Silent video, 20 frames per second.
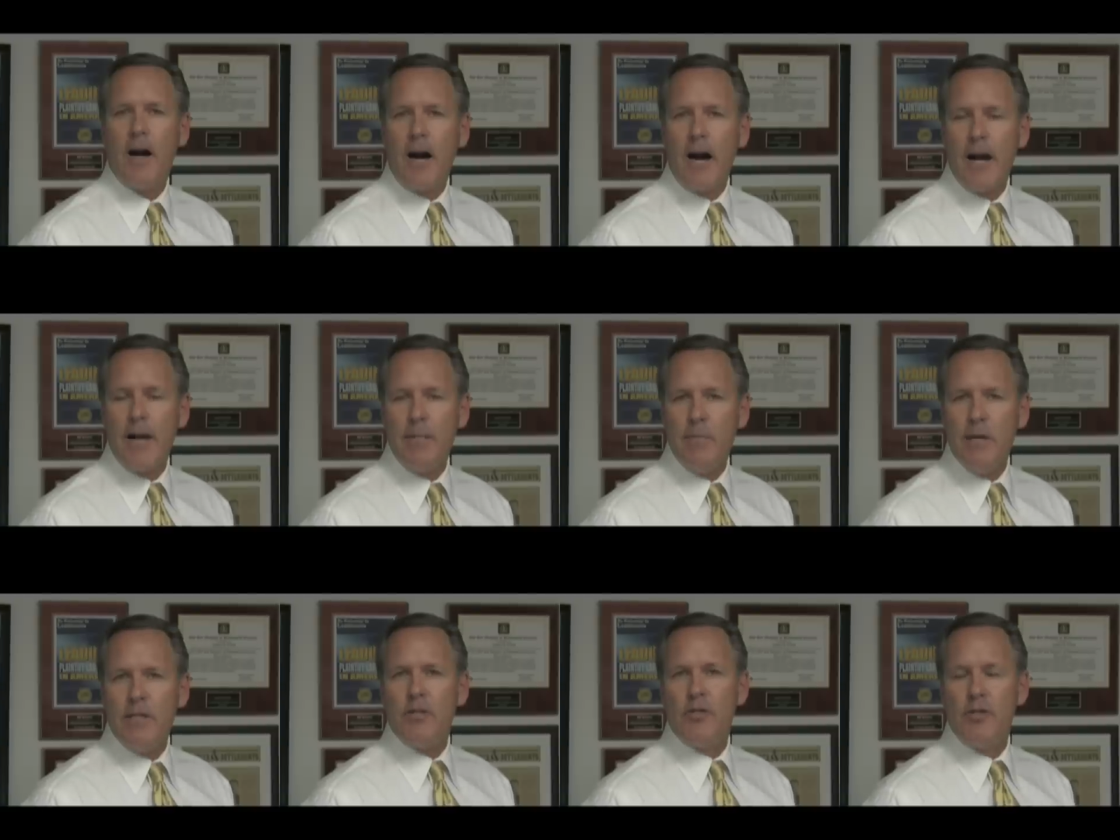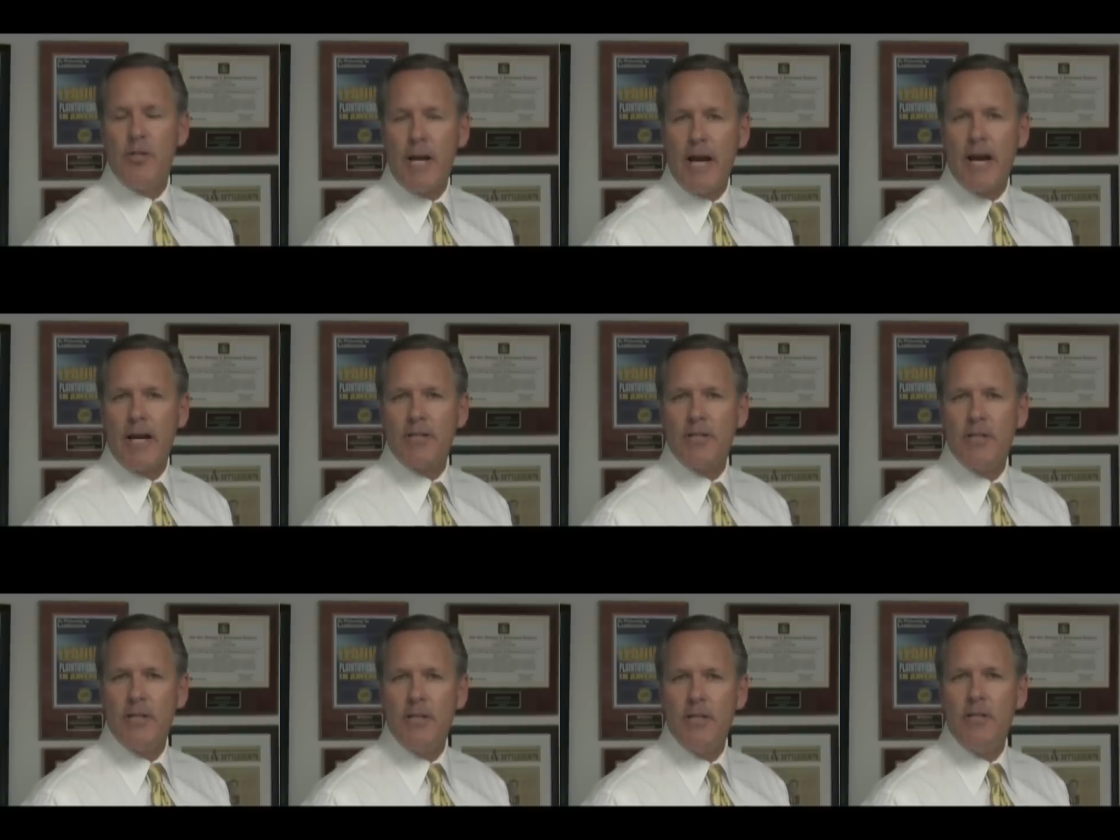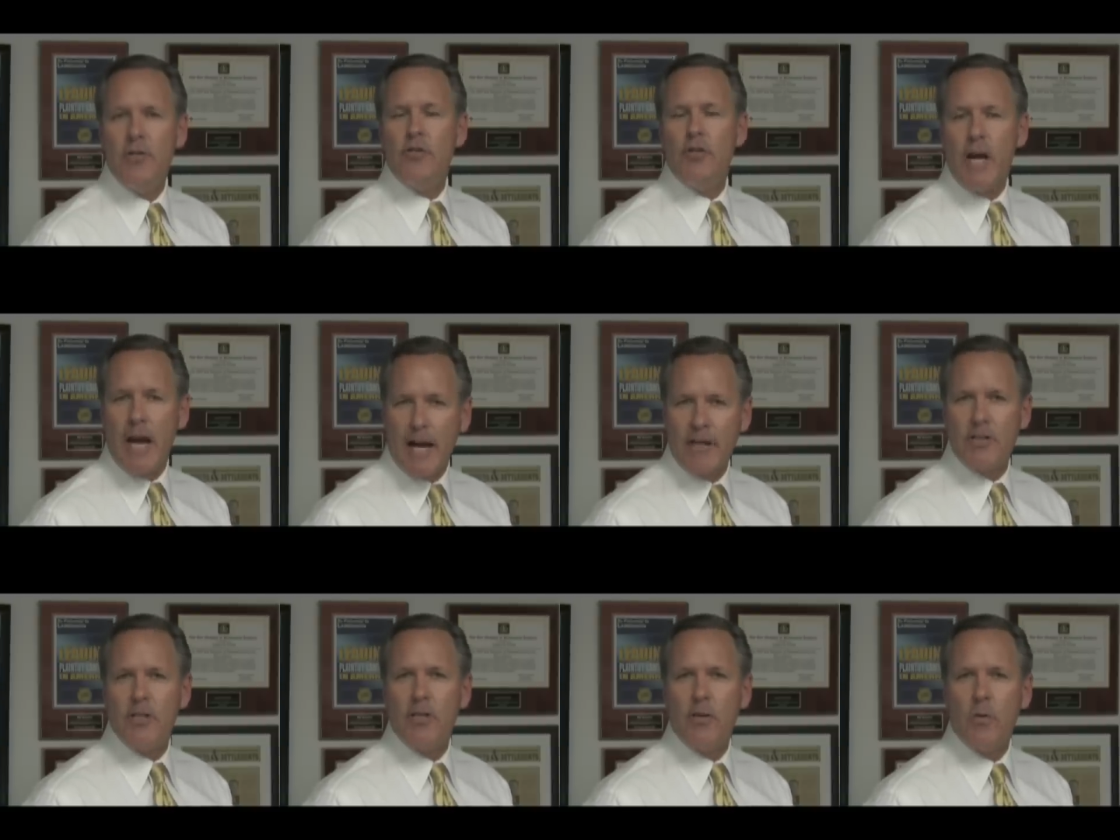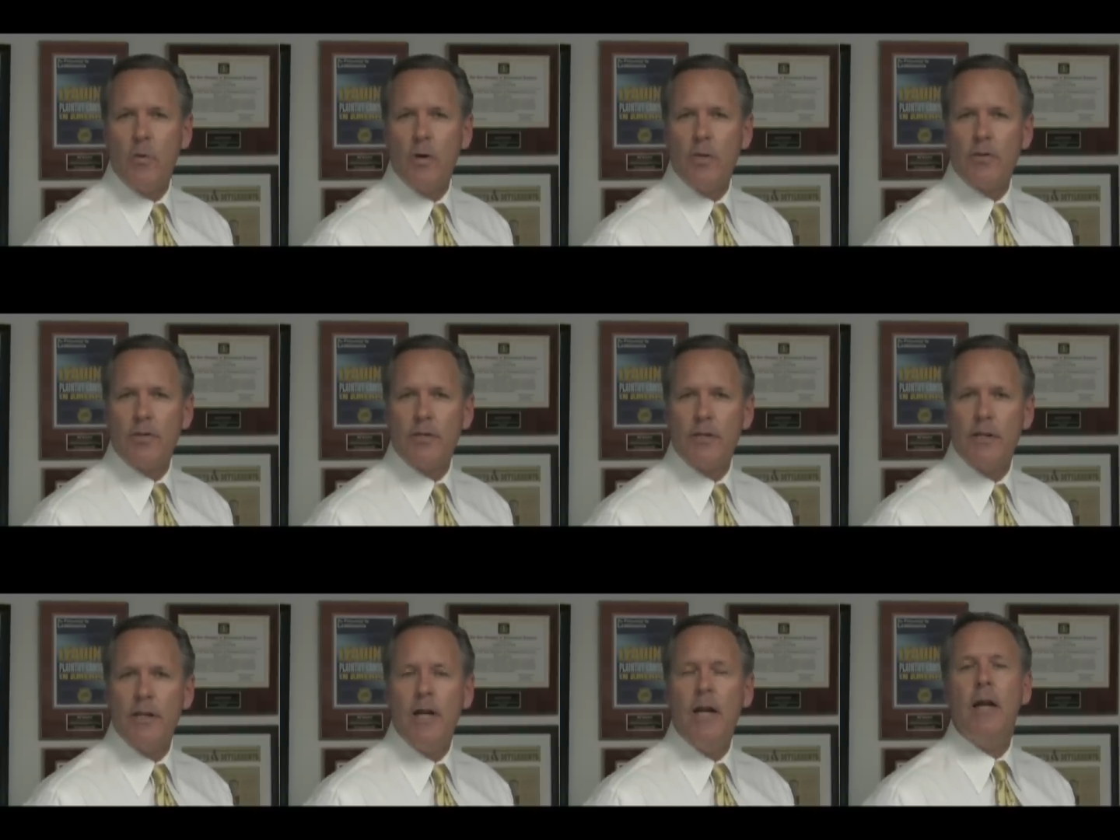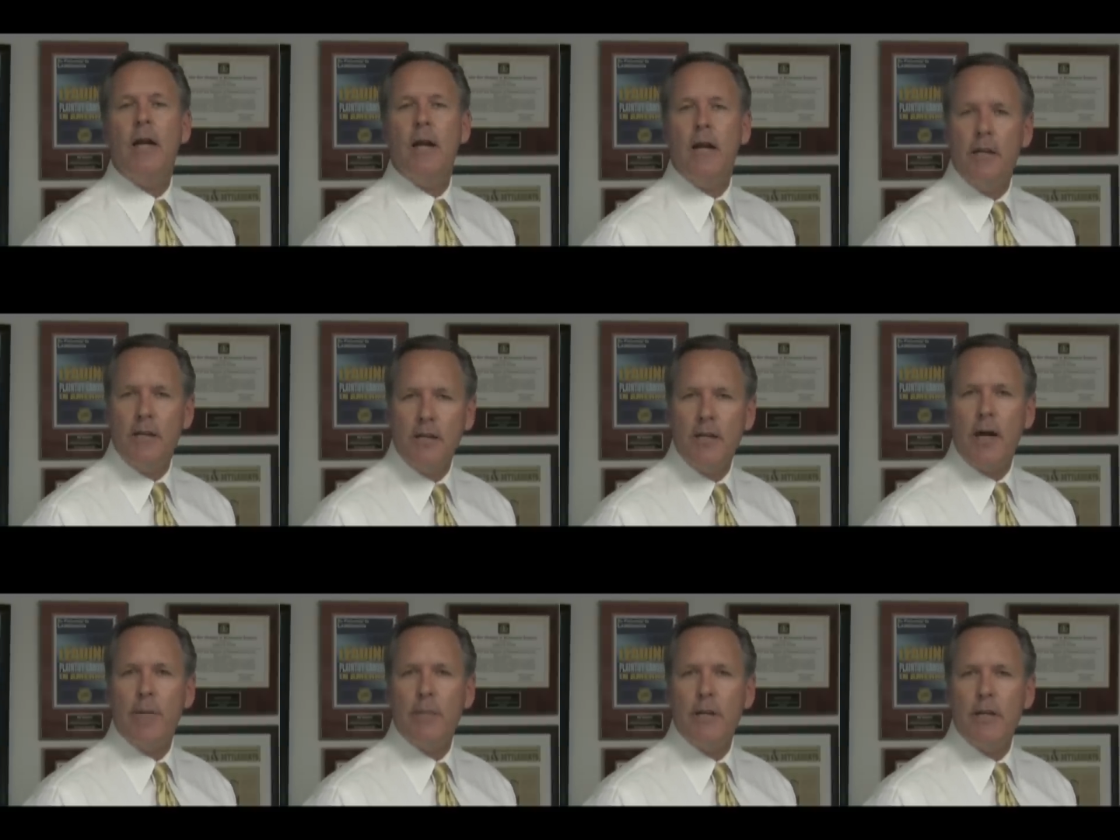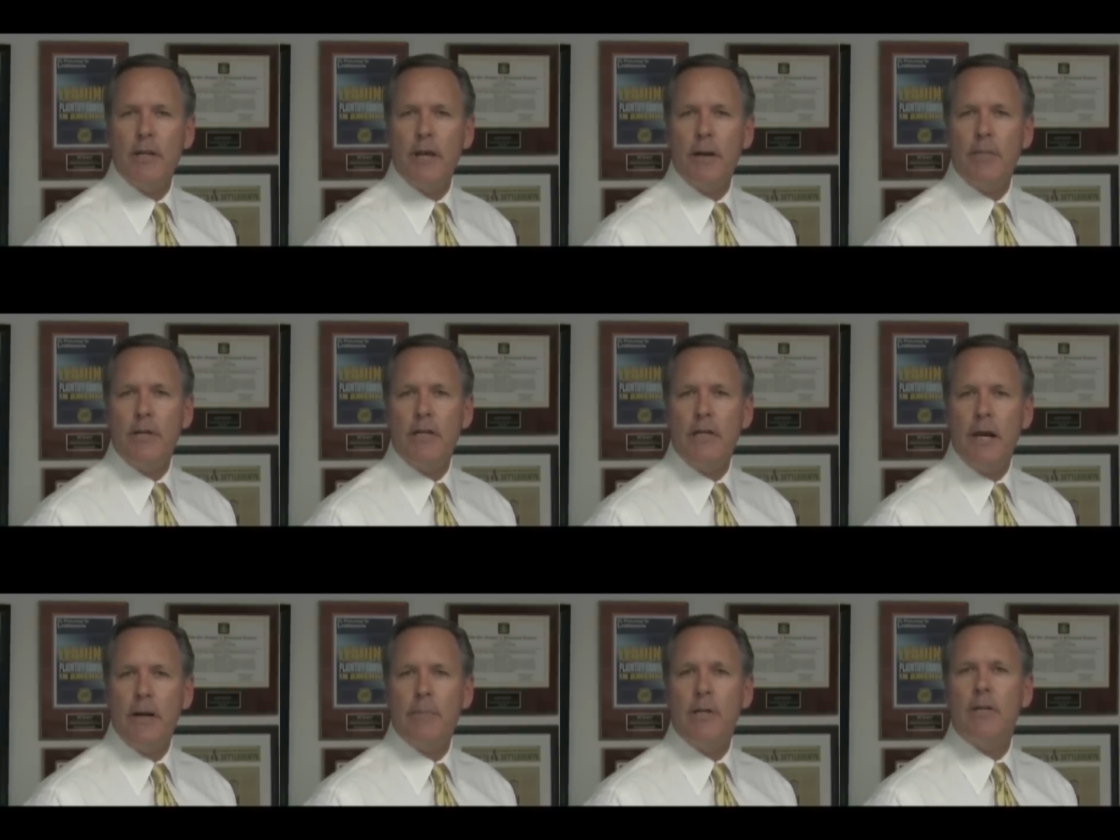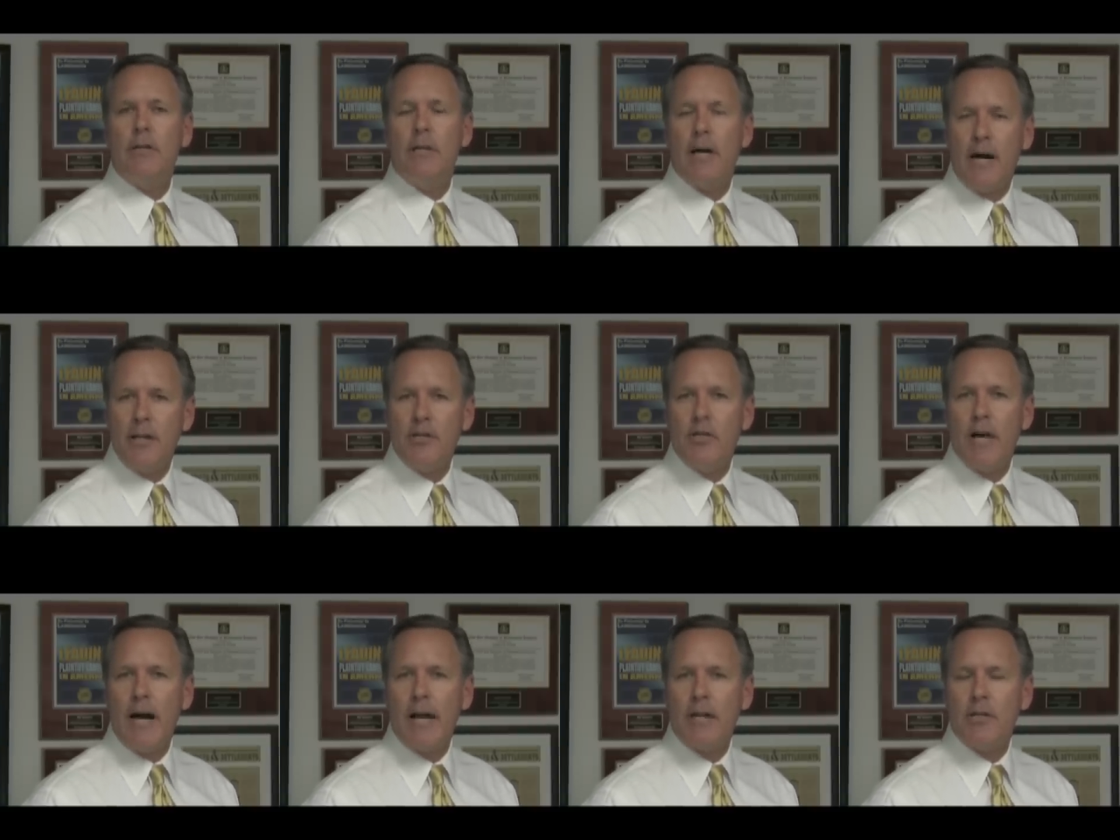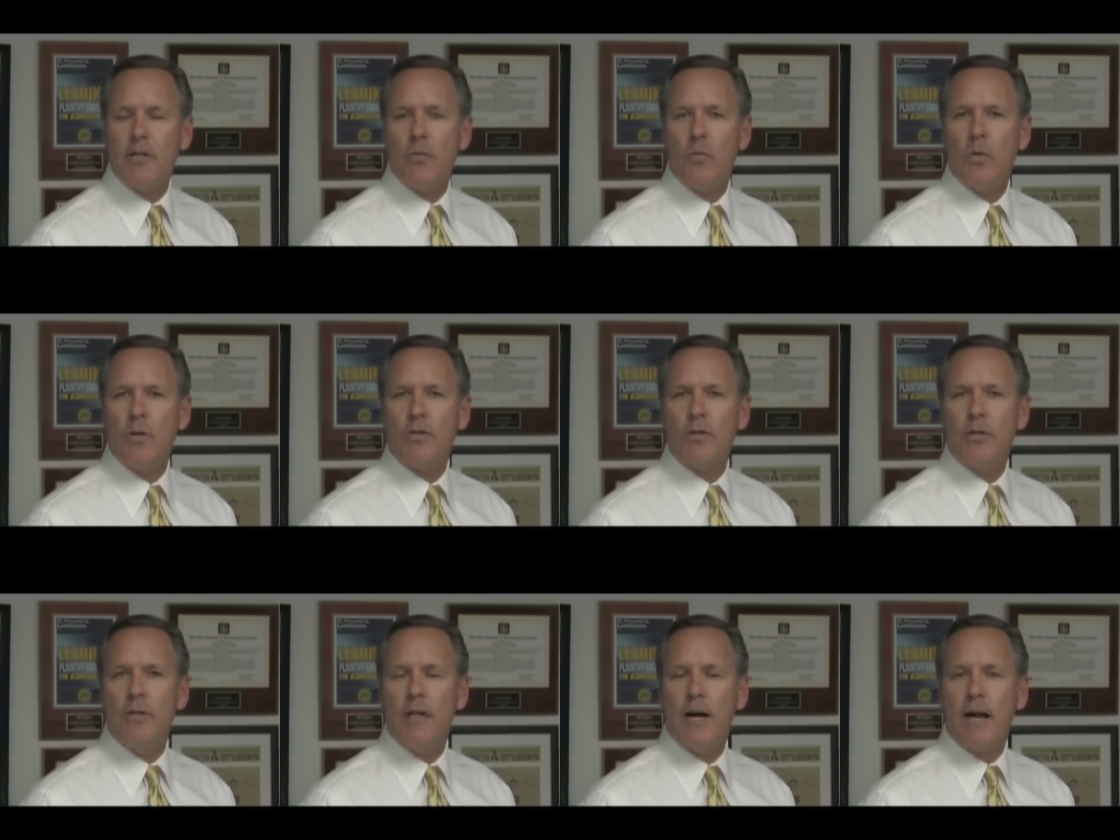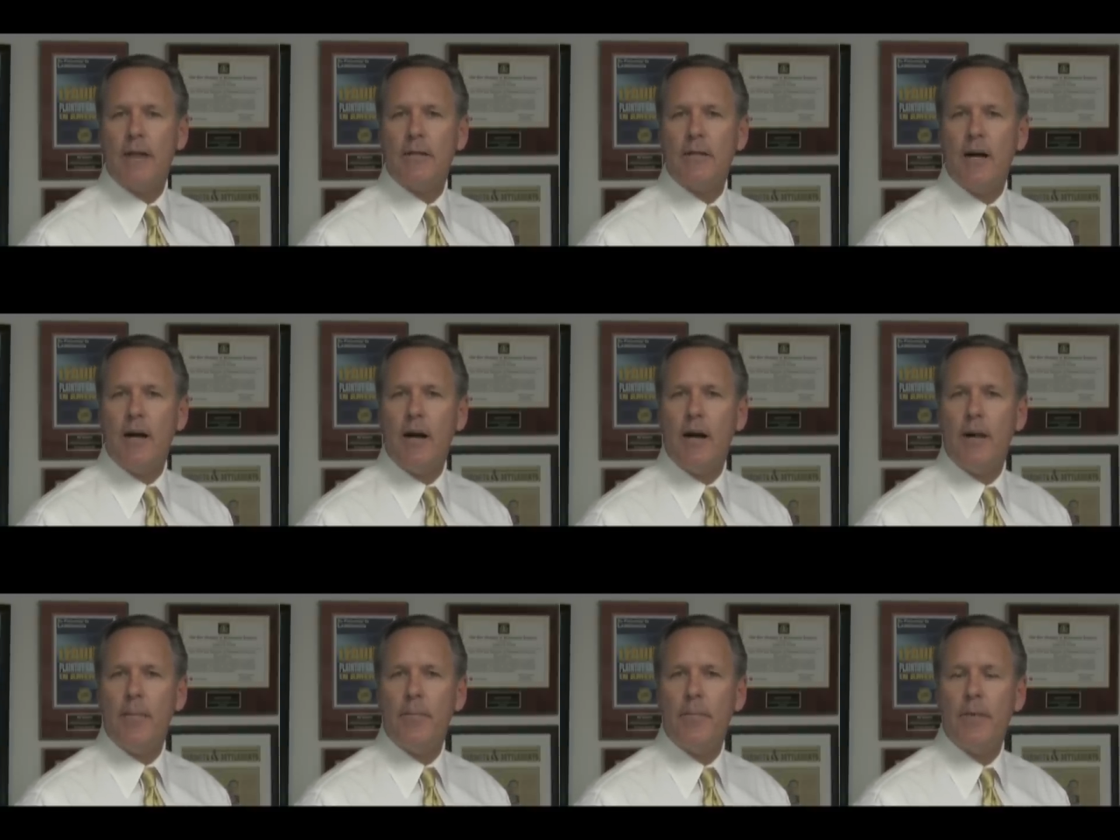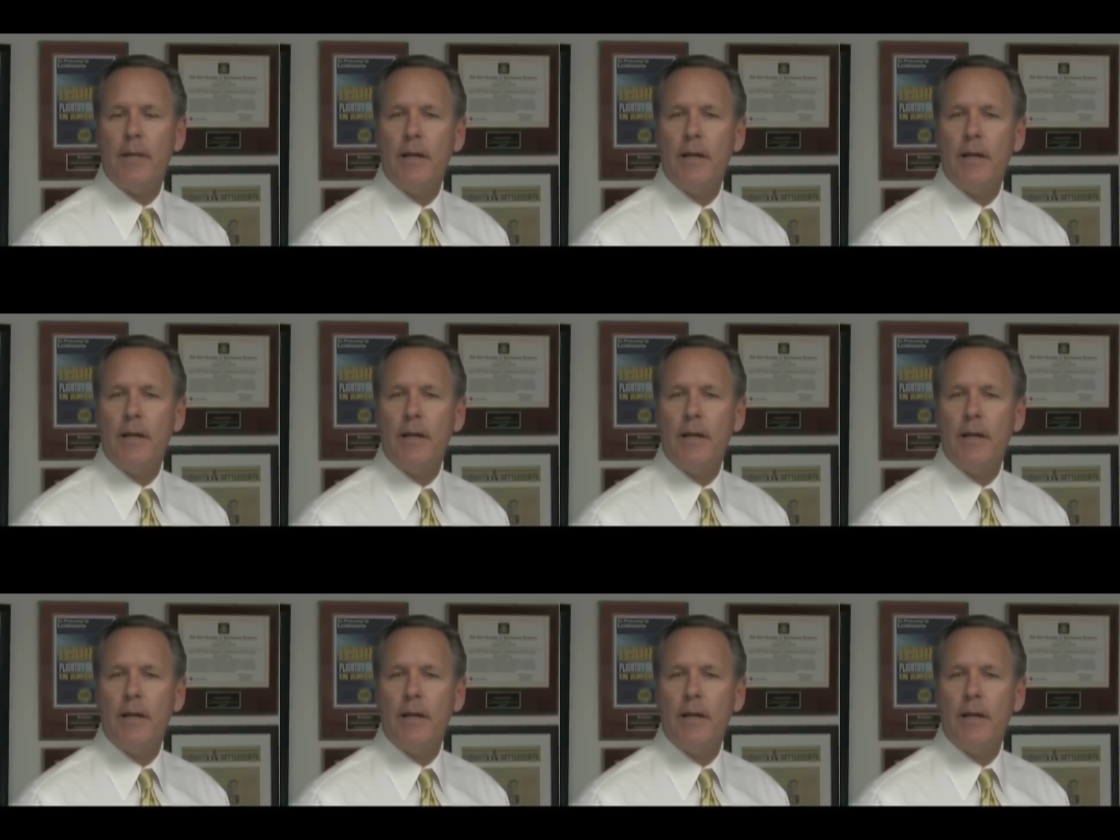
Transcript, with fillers: Hi, Mitch Jackson, Jackson & Wilson, www.jacksonwilson.com.